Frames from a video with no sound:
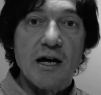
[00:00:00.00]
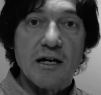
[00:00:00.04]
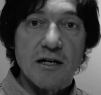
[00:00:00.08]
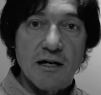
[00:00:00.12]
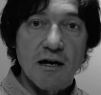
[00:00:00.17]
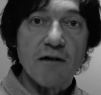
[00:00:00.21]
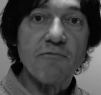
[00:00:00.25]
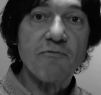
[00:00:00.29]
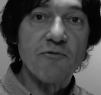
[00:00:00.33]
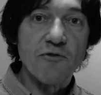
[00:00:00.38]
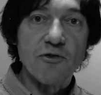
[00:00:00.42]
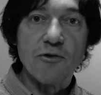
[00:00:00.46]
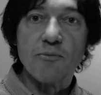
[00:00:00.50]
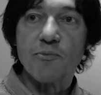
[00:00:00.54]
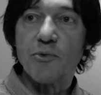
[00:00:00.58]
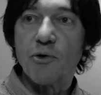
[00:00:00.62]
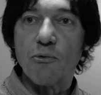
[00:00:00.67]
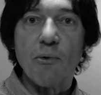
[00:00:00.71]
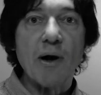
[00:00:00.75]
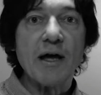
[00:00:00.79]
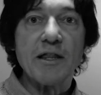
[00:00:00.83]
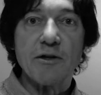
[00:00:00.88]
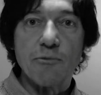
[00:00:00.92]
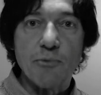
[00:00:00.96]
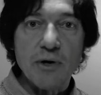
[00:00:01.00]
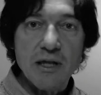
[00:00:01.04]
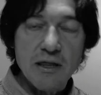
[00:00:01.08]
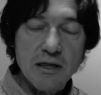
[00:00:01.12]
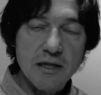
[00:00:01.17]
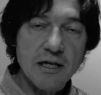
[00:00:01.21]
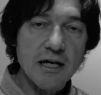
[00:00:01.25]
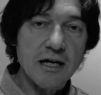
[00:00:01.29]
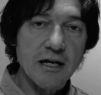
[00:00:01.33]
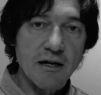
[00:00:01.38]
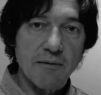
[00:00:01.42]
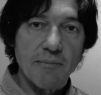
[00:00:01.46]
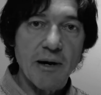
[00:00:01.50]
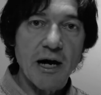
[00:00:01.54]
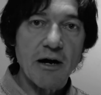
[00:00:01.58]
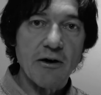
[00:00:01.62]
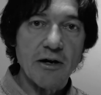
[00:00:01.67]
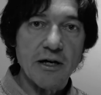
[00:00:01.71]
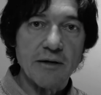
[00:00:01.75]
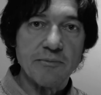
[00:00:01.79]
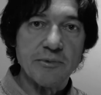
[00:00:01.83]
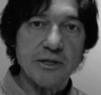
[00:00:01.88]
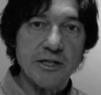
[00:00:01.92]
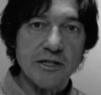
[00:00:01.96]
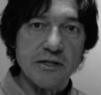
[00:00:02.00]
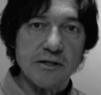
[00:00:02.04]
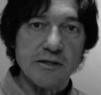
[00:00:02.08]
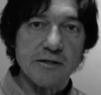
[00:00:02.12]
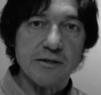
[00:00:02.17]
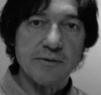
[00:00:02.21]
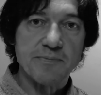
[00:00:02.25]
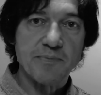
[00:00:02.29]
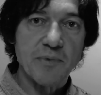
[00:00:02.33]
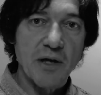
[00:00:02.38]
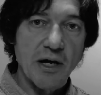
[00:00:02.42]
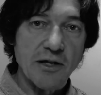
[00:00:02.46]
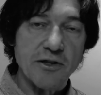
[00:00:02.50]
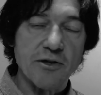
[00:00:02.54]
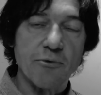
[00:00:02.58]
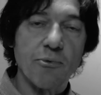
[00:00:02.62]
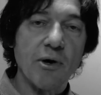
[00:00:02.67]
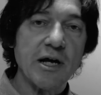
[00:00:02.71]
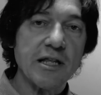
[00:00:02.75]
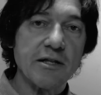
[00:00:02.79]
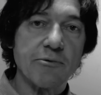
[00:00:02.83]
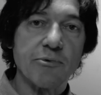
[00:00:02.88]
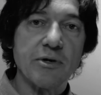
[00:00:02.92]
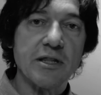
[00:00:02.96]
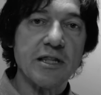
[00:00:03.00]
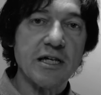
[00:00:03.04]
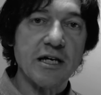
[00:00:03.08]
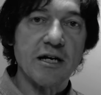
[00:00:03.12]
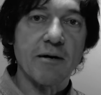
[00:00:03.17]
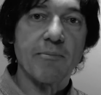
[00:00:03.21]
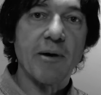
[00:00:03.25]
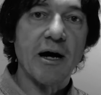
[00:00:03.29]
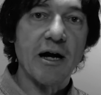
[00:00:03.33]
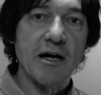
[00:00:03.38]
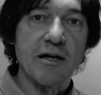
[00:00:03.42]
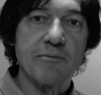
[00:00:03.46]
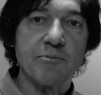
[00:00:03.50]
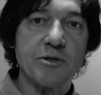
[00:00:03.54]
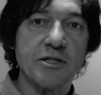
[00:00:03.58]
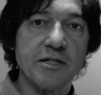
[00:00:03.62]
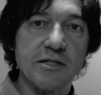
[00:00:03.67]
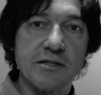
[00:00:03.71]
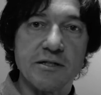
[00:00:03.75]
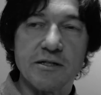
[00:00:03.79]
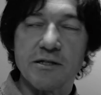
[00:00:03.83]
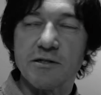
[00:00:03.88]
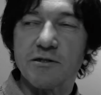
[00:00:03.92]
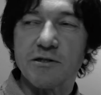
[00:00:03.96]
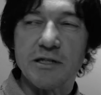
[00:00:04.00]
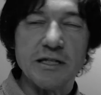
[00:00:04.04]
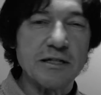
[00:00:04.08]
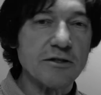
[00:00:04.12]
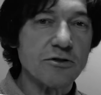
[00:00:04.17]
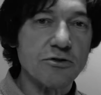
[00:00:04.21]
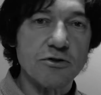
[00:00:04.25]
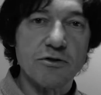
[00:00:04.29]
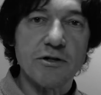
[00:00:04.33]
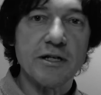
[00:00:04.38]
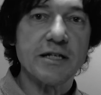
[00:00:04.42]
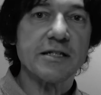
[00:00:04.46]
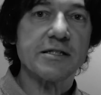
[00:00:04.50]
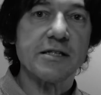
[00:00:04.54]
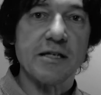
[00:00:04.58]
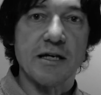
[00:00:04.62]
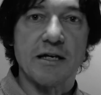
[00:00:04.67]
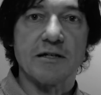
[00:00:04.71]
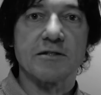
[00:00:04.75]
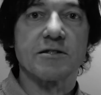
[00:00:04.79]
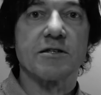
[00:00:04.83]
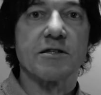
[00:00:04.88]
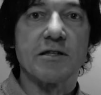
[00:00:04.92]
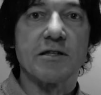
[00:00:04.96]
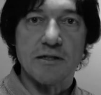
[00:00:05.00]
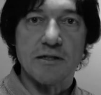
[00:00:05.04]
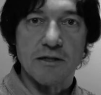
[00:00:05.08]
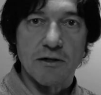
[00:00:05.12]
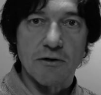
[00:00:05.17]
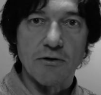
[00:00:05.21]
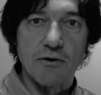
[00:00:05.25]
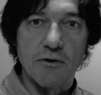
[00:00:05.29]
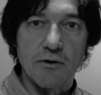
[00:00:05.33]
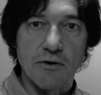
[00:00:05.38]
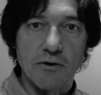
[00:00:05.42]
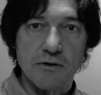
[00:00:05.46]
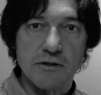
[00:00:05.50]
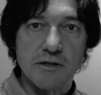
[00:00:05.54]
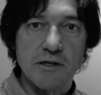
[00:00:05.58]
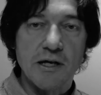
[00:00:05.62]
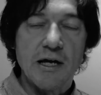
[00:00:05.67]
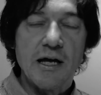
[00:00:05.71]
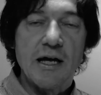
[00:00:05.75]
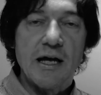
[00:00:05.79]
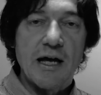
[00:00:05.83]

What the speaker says: come from the way that we think about images, and the way that we think about images is intrinsic to course.